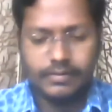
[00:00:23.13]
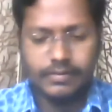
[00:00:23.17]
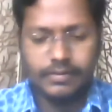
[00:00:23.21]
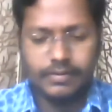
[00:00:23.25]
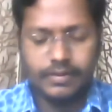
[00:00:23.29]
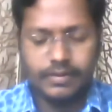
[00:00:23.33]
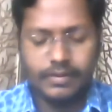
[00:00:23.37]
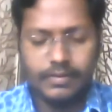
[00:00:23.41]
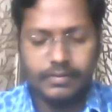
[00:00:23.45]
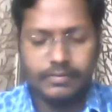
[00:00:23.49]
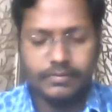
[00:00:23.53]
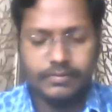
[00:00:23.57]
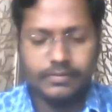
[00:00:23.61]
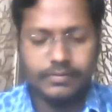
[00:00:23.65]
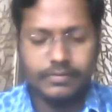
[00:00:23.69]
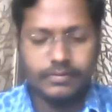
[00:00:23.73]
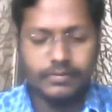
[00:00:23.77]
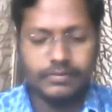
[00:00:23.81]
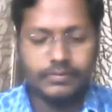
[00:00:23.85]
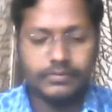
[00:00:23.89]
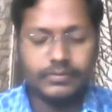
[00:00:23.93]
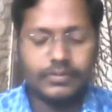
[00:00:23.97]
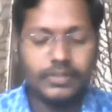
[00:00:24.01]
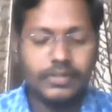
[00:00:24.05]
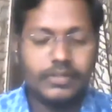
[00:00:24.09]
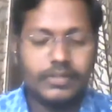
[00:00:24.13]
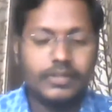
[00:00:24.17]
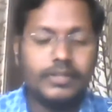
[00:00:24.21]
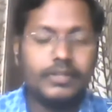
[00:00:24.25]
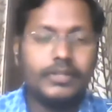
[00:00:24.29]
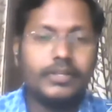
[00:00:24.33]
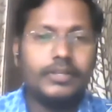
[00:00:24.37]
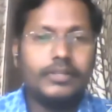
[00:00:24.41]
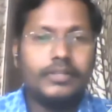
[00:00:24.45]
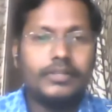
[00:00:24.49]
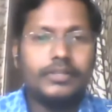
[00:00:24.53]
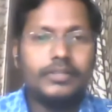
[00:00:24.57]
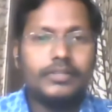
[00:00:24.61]
Okay, so
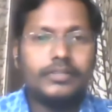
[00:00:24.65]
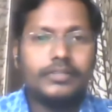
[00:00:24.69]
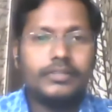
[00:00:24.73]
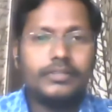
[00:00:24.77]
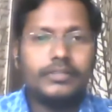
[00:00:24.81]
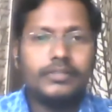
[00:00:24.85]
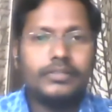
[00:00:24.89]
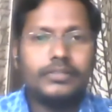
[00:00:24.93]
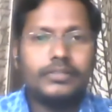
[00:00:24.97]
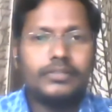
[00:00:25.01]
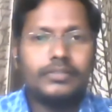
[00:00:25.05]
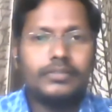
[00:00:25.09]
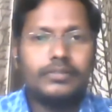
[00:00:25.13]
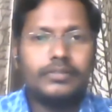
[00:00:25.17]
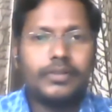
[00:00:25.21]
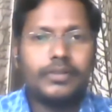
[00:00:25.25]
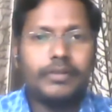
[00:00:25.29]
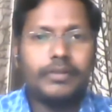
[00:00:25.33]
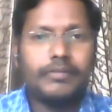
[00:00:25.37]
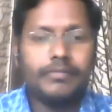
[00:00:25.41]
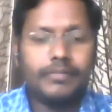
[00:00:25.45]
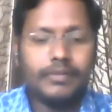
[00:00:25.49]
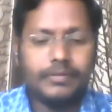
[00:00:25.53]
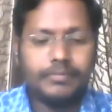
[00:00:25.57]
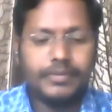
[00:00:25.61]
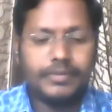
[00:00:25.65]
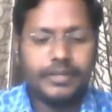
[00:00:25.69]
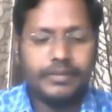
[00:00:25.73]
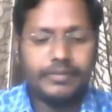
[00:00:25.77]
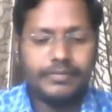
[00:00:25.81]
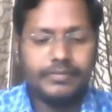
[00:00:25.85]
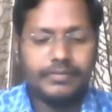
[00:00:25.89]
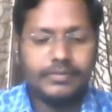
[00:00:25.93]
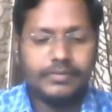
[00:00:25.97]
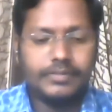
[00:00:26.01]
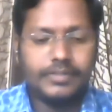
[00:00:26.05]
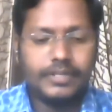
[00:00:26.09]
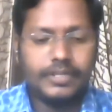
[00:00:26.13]
to give a
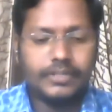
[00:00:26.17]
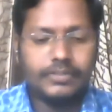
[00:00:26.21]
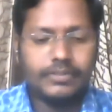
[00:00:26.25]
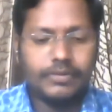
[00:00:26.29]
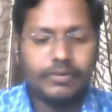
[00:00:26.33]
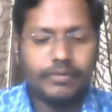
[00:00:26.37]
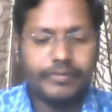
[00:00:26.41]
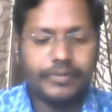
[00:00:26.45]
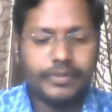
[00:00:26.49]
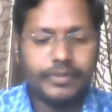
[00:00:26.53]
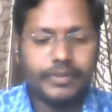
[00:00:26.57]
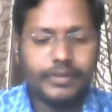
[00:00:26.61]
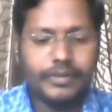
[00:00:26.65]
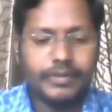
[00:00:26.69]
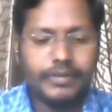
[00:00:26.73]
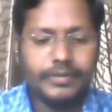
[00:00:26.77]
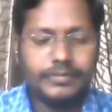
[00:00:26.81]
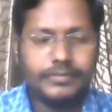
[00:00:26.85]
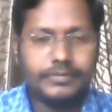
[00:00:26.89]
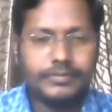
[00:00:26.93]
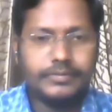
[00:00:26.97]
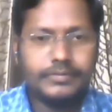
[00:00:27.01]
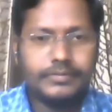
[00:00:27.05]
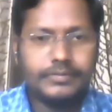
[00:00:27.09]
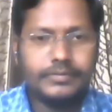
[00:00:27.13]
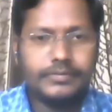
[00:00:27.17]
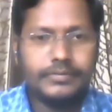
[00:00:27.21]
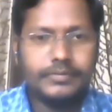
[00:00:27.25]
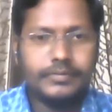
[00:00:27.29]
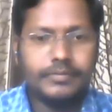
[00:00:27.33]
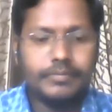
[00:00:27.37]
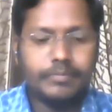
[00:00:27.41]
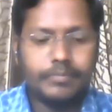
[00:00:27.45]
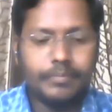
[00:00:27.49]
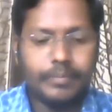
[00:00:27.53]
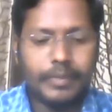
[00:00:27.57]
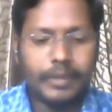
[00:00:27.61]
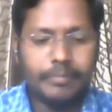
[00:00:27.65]
brief introduction of the
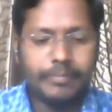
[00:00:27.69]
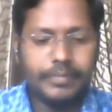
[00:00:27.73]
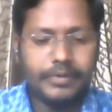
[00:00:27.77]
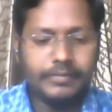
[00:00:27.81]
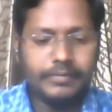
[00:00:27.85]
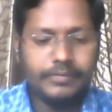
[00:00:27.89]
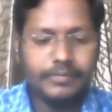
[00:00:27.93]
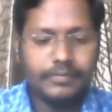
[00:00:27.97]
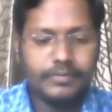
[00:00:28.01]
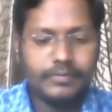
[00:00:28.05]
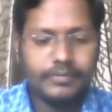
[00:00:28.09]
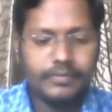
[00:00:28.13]
paper,